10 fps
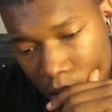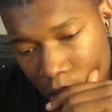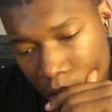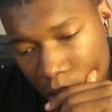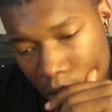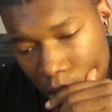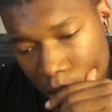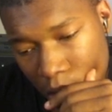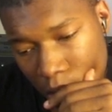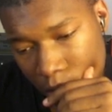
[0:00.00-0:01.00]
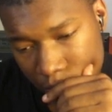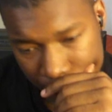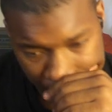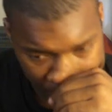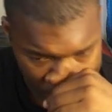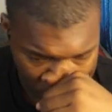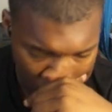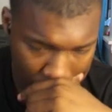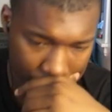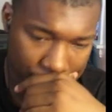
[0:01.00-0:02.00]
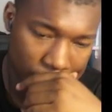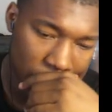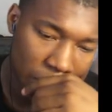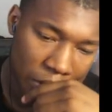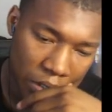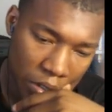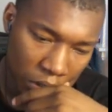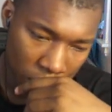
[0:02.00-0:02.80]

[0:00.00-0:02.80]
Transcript: No one is speaking in this clip.